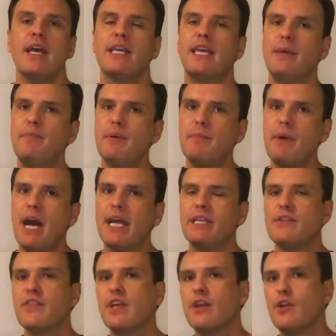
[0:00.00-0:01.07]
Keep in
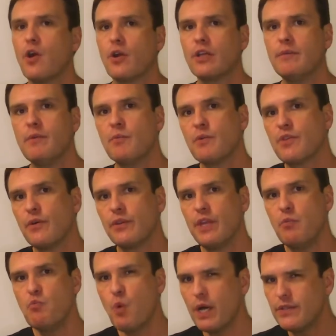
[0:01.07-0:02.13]
mind that an argument with only
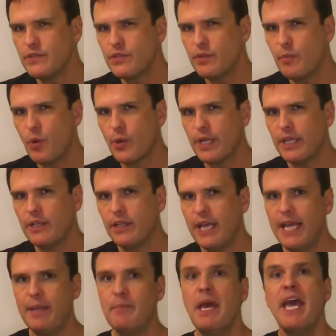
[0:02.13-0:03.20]
1 supporting
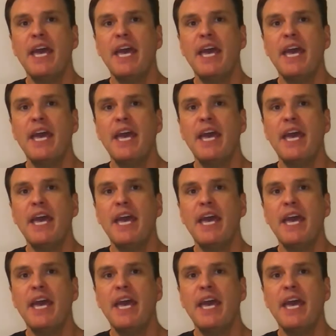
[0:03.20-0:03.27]
claim